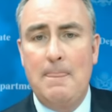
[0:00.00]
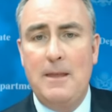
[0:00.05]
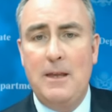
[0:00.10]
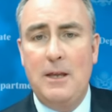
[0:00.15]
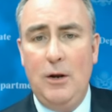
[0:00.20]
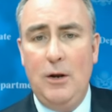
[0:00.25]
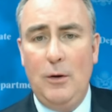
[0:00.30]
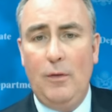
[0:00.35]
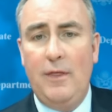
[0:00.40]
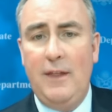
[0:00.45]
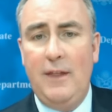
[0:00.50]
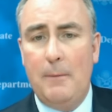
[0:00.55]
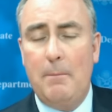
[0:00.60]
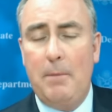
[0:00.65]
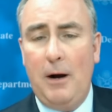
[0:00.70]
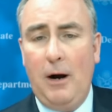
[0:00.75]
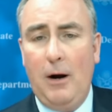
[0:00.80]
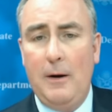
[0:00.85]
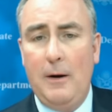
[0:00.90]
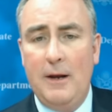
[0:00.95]
you know their
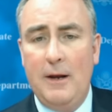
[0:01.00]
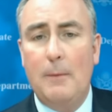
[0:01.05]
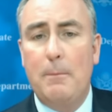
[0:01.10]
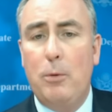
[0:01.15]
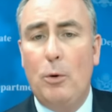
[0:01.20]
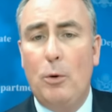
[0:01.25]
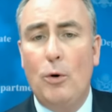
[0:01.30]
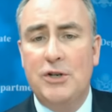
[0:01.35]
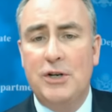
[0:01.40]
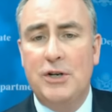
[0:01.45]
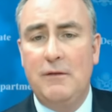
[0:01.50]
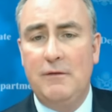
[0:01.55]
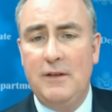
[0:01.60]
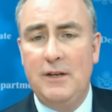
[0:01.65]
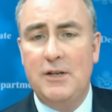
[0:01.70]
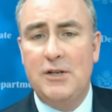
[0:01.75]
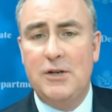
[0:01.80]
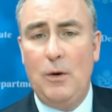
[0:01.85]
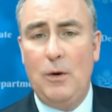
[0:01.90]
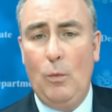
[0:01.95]
part, their portion of
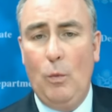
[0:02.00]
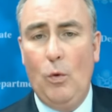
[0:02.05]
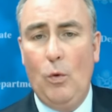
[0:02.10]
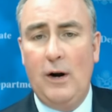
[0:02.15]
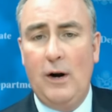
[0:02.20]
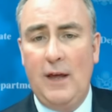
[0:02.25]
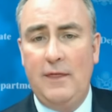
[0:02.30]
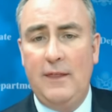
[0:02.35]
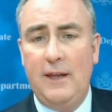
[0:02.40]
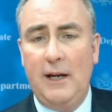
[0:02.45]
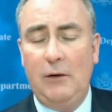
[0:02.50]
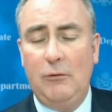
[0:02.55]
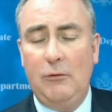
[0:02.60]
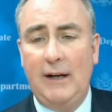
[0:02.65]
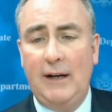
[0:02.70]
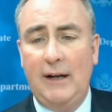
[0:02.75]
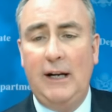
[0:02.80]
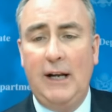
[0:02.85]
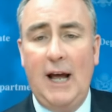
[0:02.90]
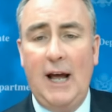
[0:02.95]
this award, I think,
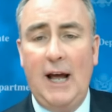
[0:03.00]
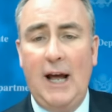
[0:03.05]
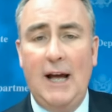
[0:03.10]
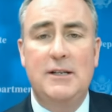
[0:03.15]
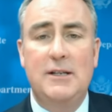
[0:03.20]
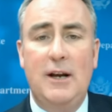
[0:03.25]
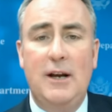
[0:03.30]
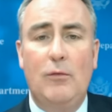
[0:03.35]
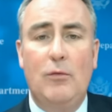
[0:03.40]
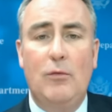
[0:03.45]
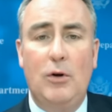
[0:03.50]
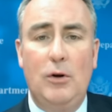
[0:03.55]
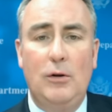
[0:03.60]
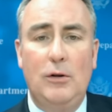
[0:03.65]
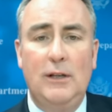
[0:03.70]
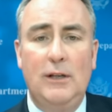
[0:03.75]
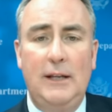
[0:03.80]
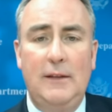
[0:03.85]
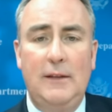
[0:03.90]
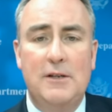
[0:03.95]
recognizes their
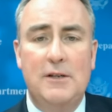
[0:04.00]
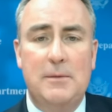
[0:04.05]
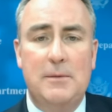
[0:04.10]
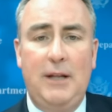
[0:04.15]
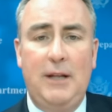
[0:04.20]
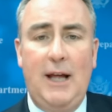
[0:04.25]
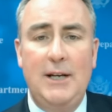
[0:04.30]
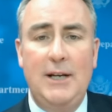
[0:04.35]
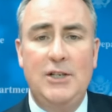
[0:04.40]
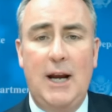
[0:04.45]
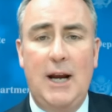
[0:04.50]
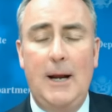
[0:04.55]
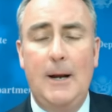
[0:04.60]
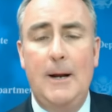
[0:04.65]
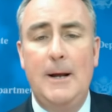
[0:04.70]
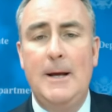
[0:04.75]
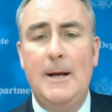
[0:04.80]
role in the supply chain.